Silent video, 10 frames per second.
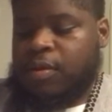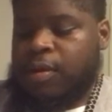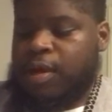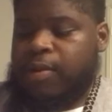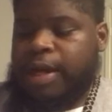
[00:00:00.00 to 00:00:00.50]

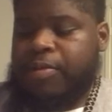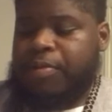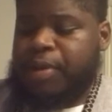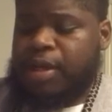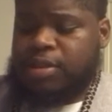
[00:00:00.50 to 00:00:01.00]
All right, we got to
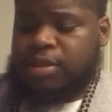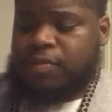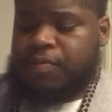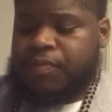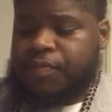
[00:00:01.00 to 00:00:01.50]
be
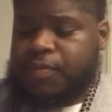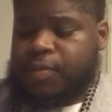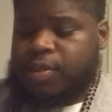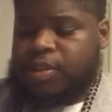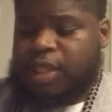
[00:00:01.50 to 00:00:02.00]
patient.
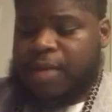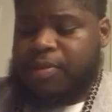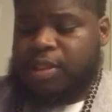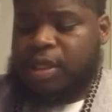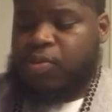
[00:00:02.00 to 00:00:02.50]

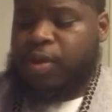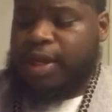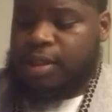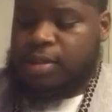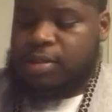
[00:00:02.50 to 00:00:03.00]
Establish, get
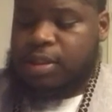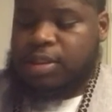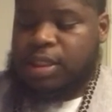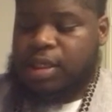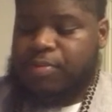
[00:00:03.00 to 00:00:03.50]
ready. They're
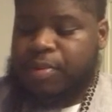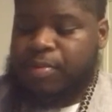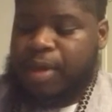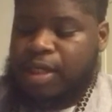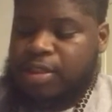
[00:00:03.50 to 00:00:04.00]
saying
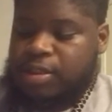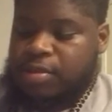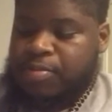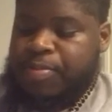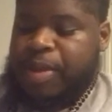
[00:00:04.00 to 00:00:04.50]
be
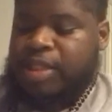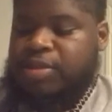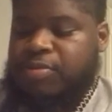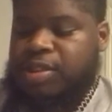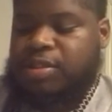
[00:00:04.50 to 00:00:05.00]
patient. And
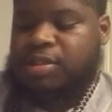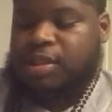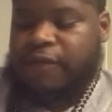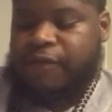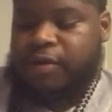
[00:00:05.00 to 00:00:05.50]
patient means to
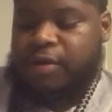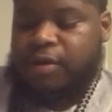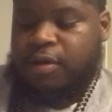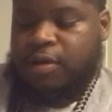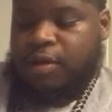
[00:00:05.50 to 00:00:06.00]
suffer.
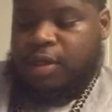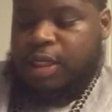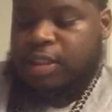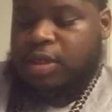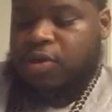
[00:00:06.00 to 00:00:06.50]
And
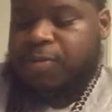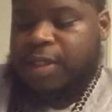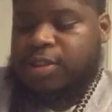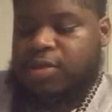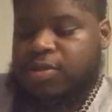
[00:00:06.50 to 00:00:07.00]
that goes
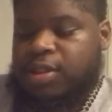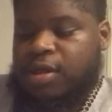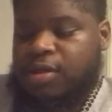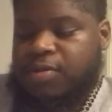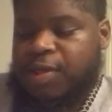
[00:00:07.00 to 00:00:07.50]
back to those
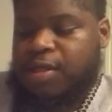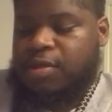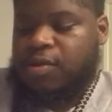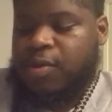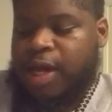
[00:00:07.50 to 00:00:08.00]
tears, man.
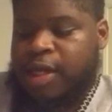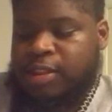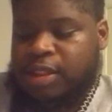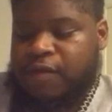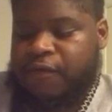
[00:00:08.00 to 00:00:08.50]
We got to
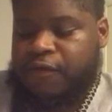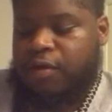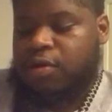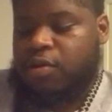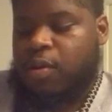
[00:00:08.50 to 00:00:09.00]
suffer
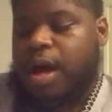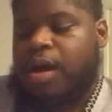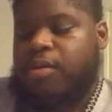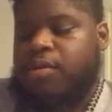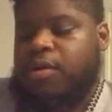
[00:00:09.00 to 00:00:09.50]
for a little
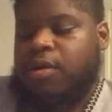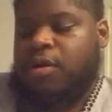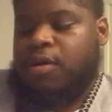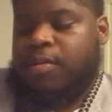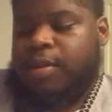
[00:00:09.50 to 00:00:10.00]
while.
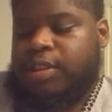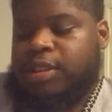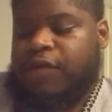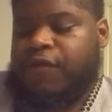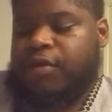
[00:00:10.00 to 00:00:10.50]
But it
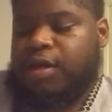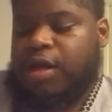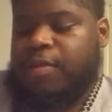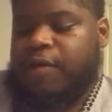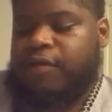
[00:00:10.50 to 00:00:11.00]
says, For the
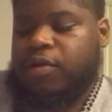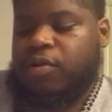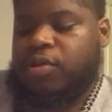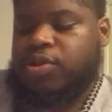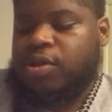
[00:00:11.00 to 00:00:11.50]
coming of the
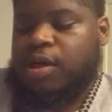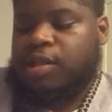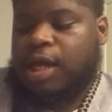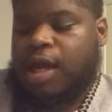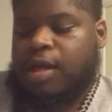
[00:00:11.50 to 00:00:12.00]
Lord
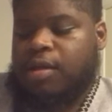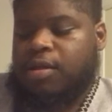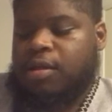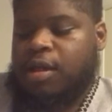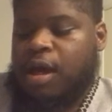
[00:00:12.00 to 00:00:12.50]
draweth nigh.
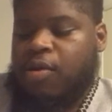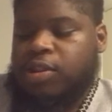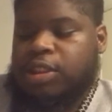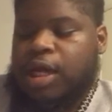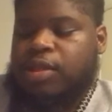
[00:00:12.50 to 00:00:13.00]
Yahweh
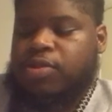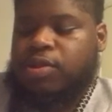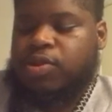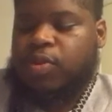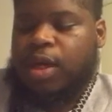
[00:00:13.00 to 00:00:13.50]
Shai is
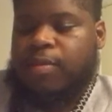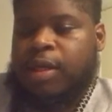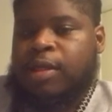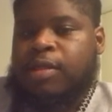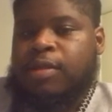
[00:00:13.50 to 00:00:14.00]
on his way,
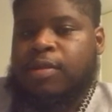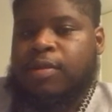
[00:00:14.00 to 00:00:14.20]
man.